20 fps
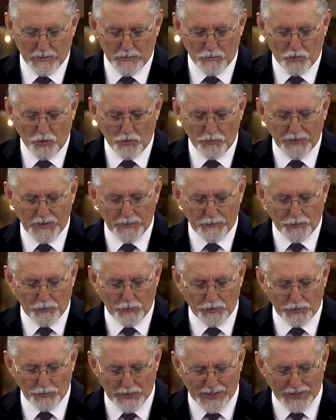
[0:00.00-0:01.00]
More people
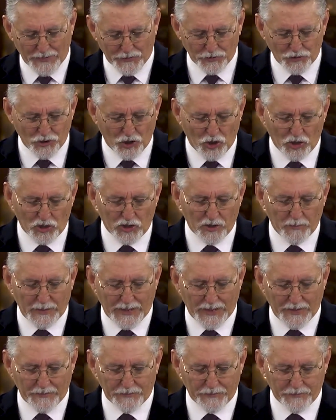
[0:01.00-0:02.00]
would rather talk
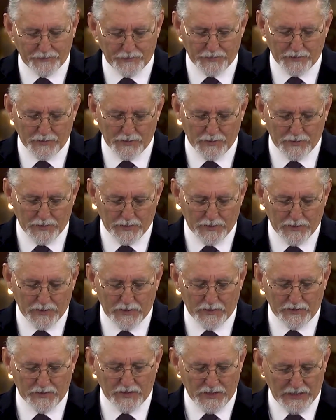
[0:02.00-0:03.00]
about
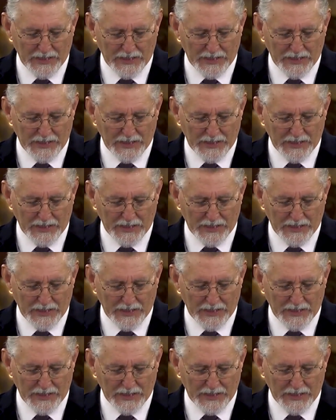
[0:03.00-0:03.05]
the